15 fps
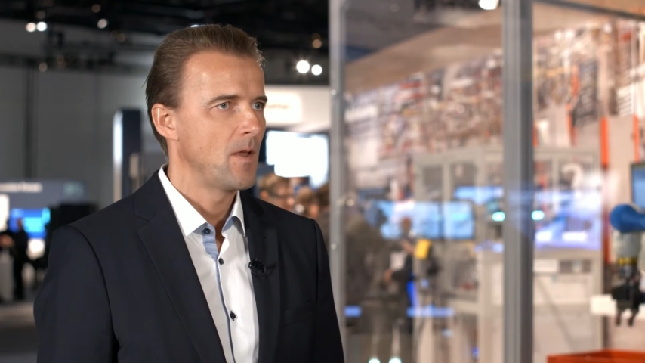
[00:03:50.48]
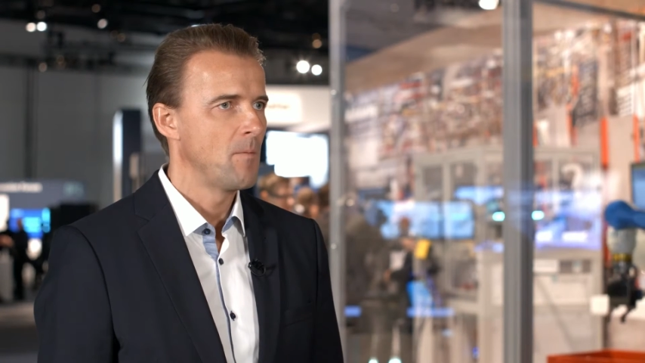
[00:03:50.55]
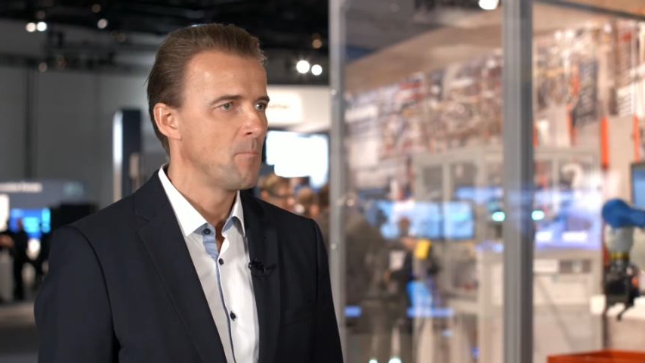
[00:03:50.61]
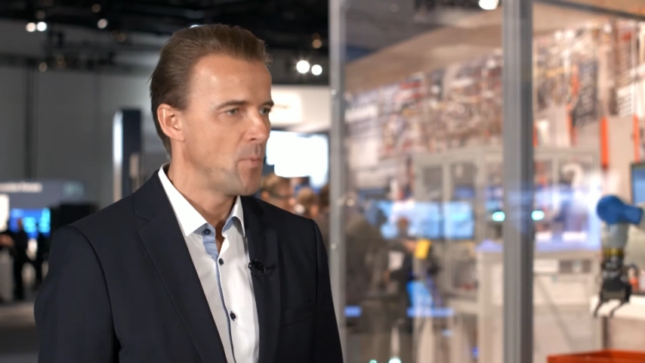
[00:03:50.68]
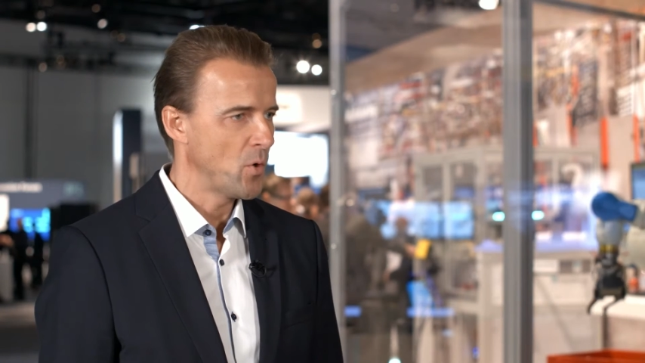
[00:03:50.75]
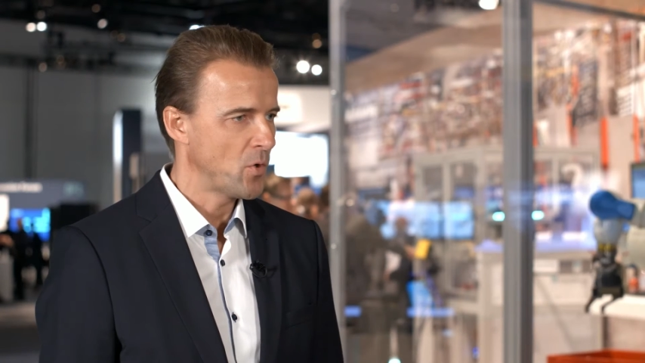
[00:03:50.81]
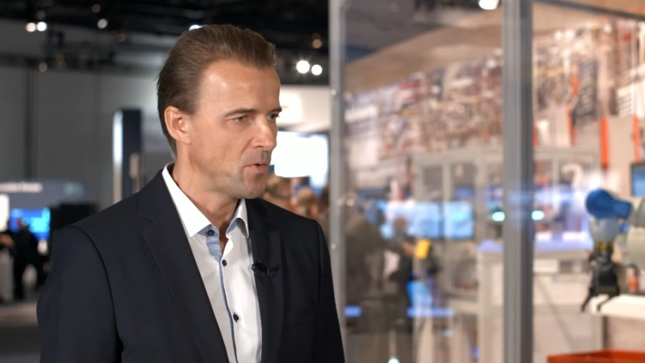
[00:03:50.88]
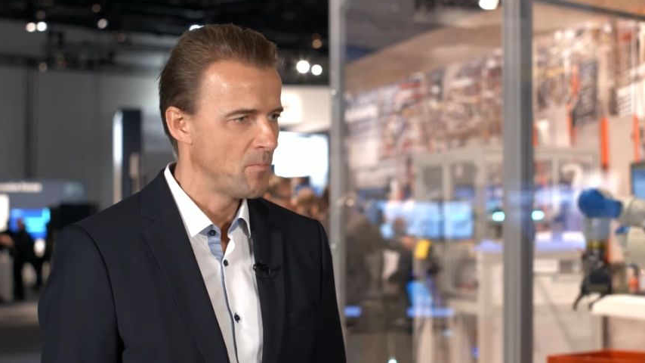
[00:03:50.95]

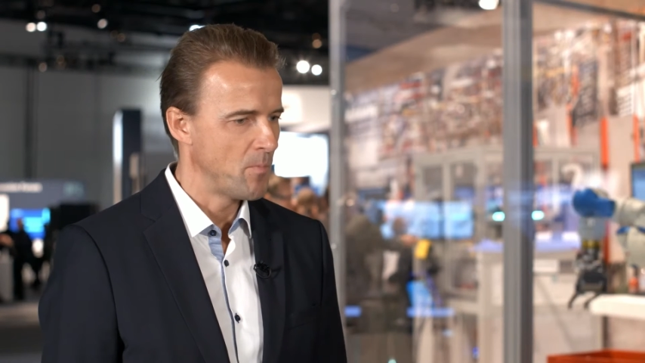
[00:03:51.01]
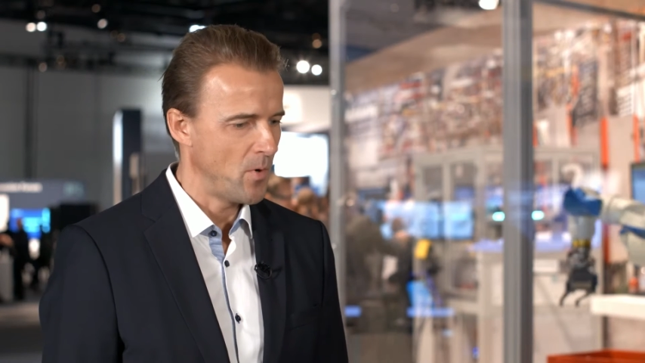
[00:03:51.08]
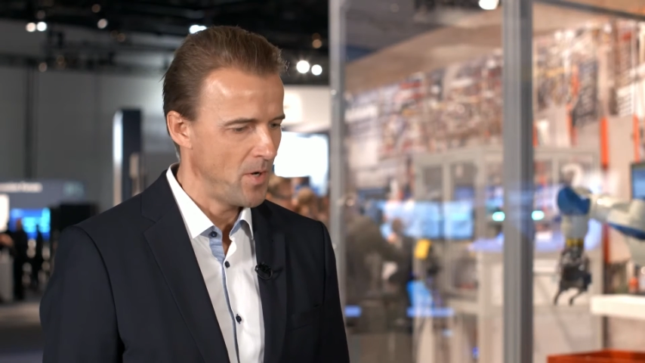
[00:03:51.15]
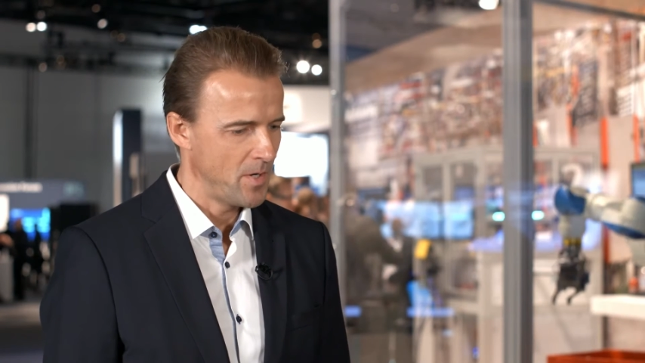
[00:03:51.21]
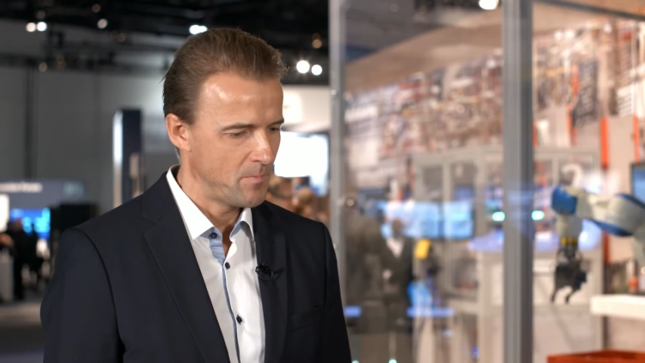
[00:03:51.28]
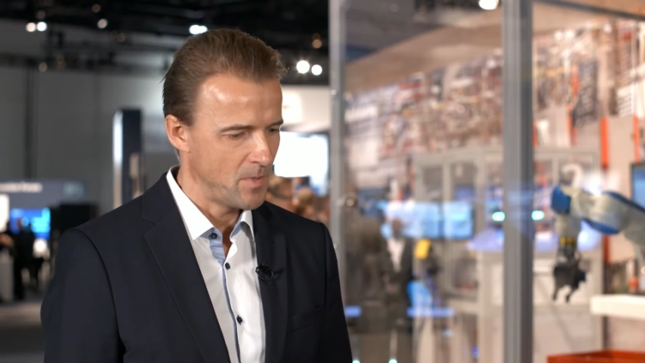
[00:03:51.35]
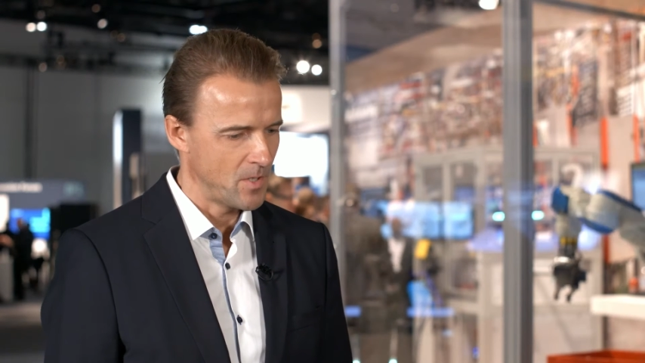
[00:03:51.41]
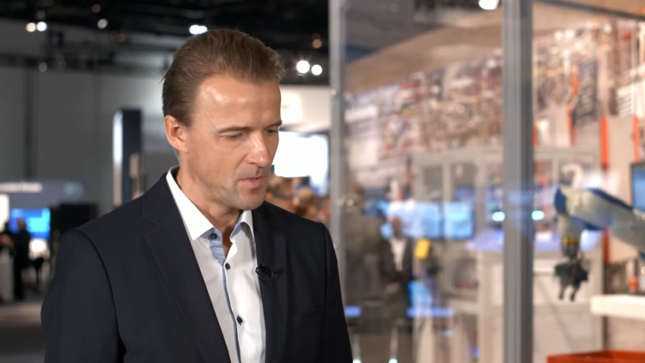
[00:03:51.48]
Important
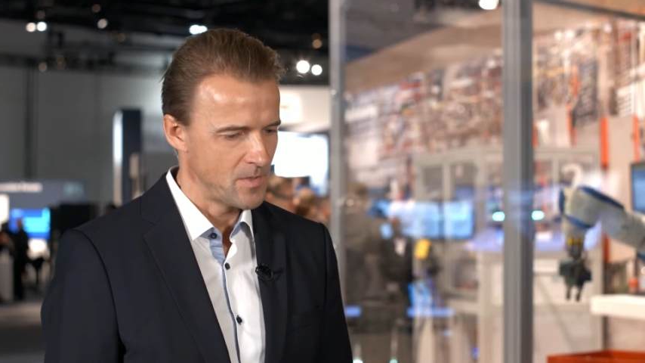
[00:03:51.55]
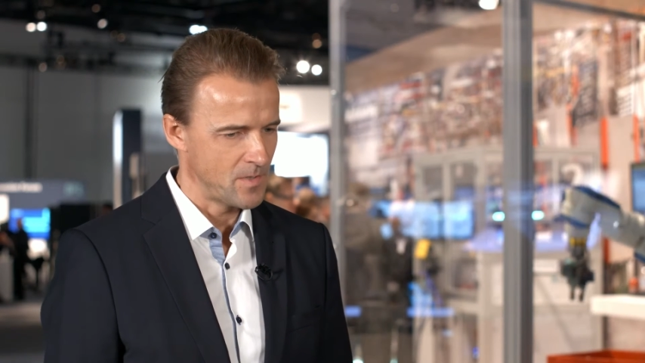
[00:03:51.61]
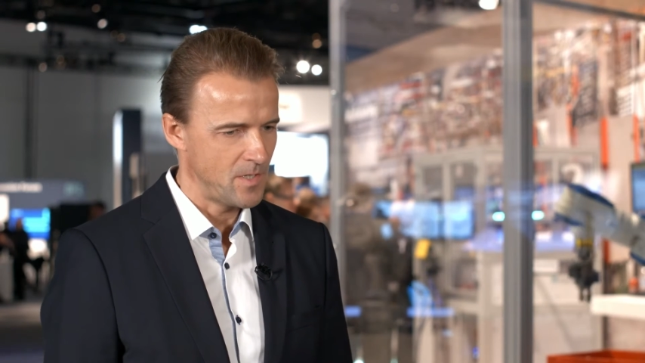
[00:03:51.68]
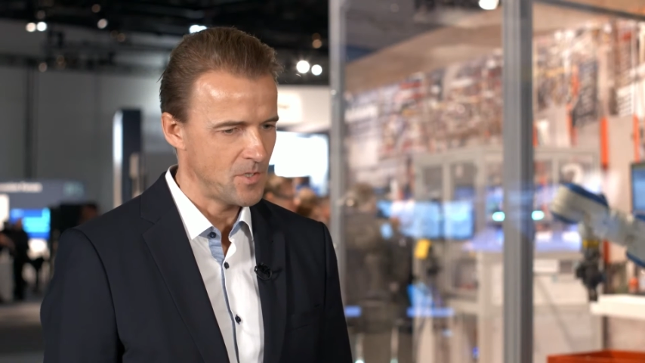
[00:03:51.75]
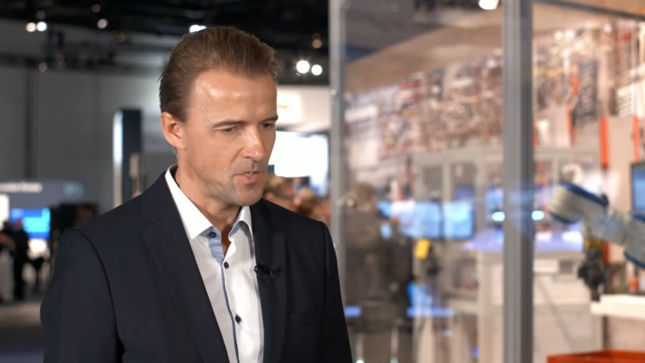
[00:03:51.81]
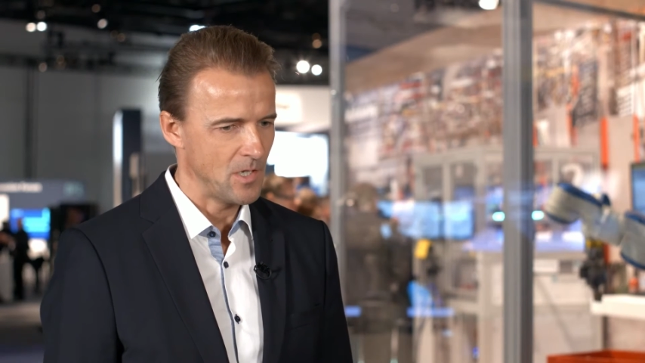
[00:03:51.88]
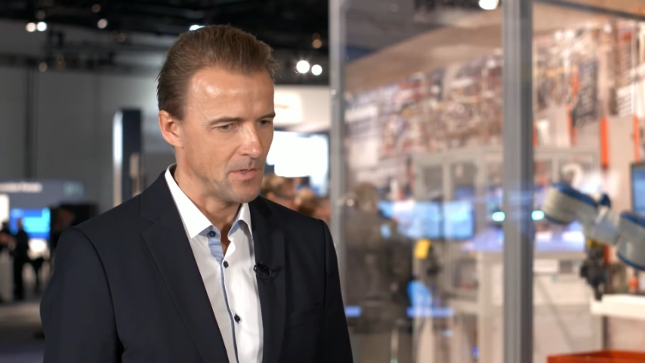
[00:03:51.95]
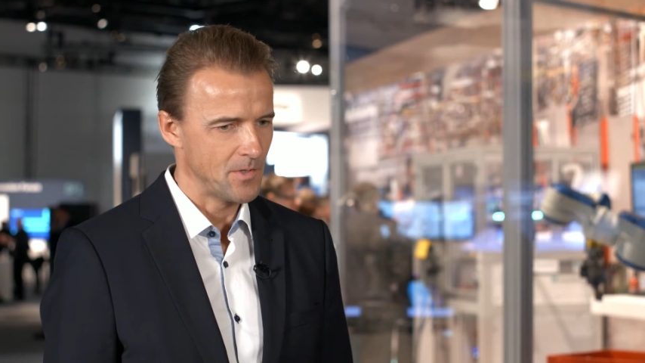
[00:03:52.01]
point because
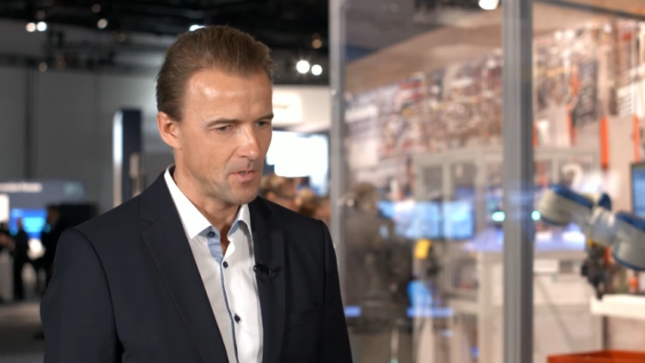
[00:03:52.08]
digital